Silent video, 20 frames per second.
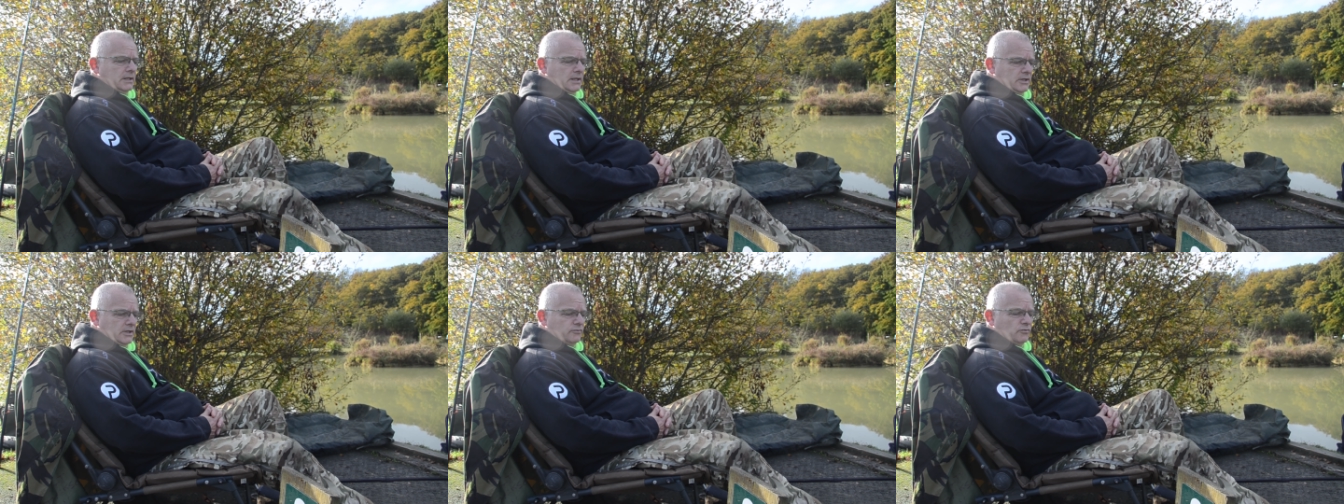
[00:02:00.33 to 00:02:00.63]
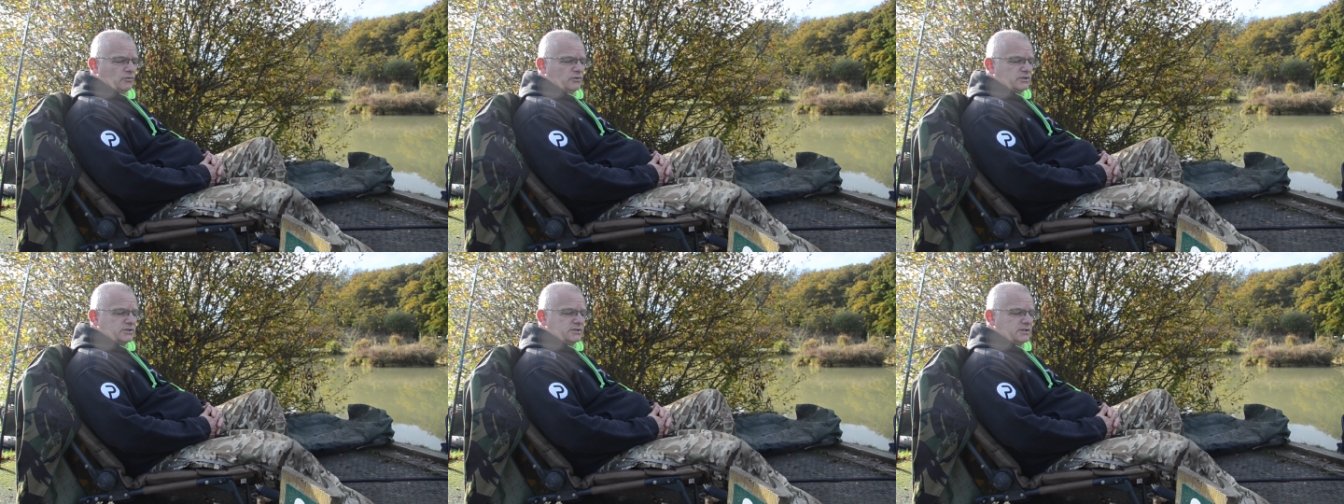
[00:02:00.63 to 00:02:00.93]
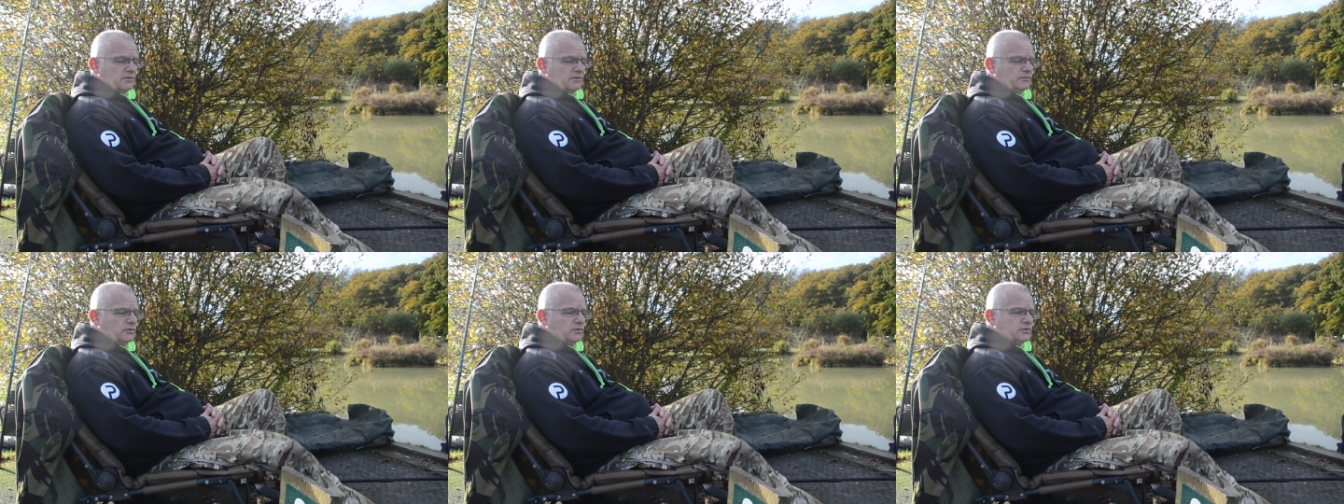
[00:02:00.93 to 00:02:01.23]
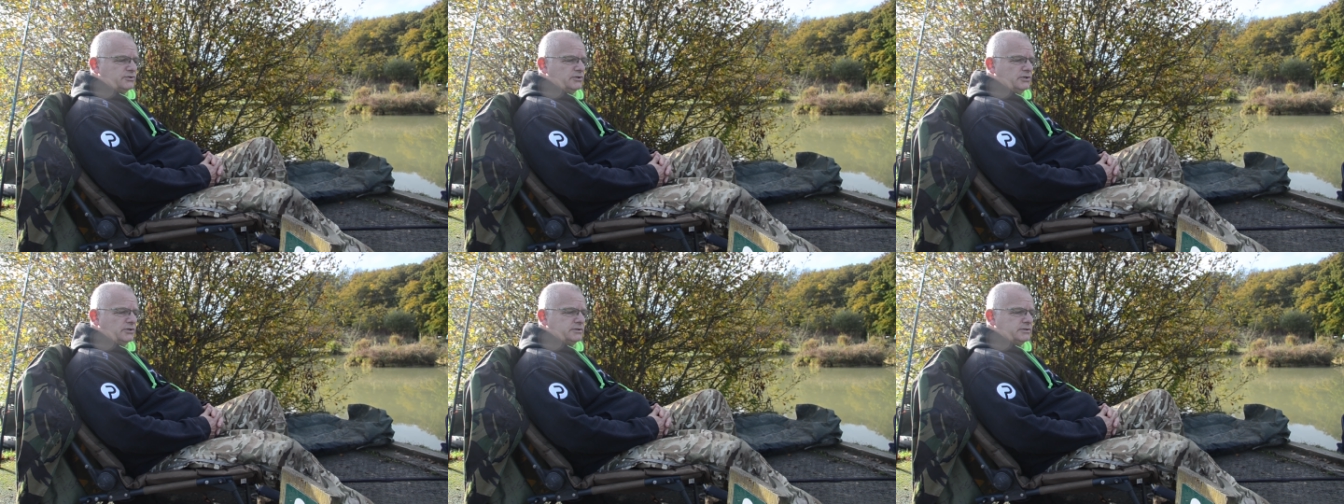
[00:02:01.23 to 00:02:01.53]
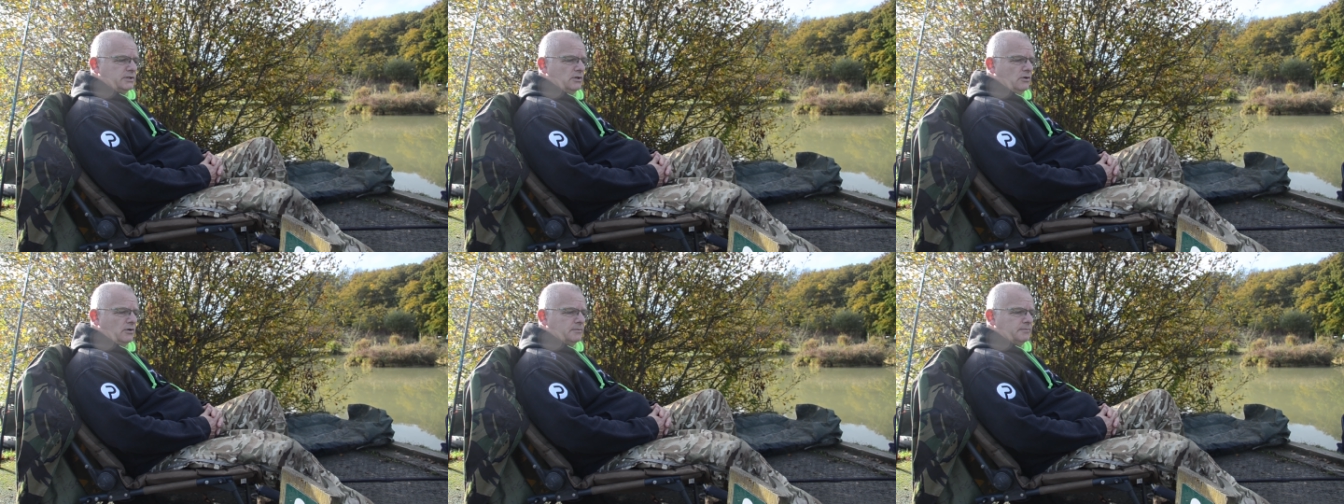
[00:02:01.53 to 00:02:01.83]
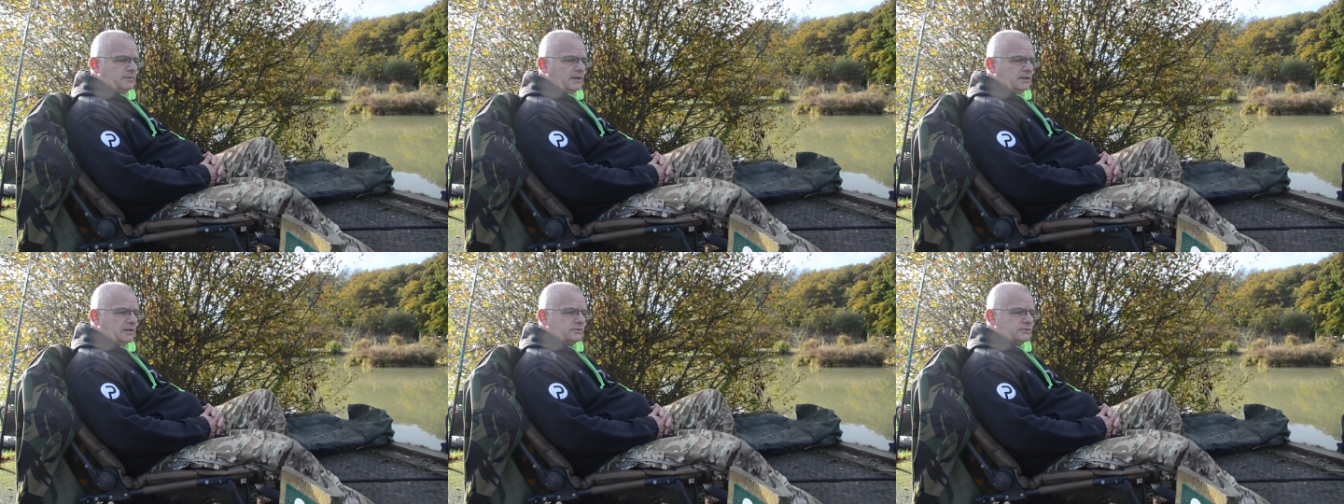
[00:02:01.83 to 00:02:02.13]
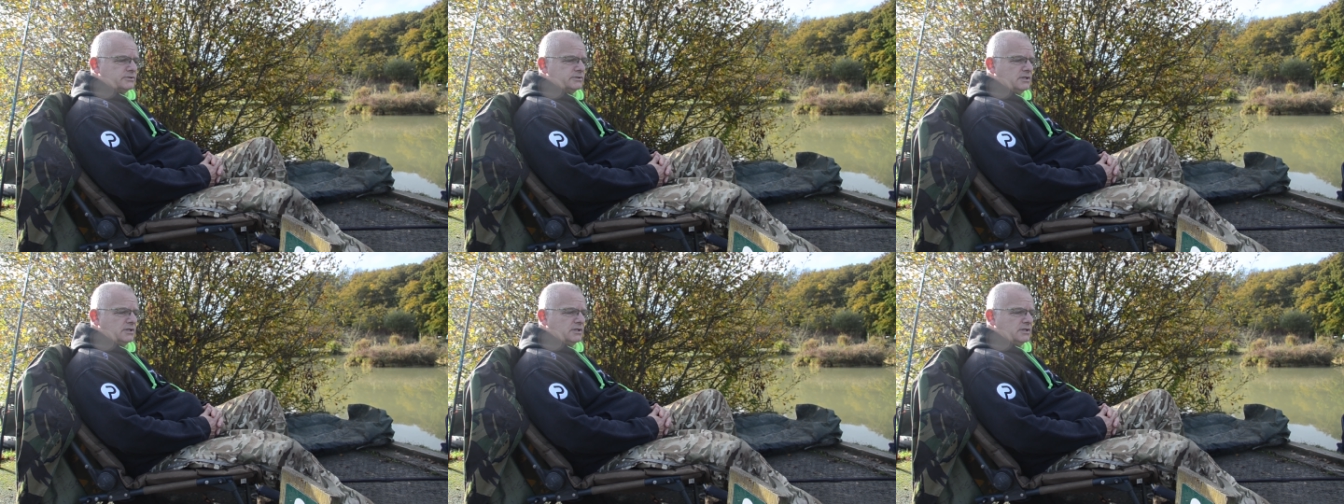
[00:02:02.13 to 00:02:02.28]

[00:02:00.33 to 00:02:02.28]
and the rod itself costs £39.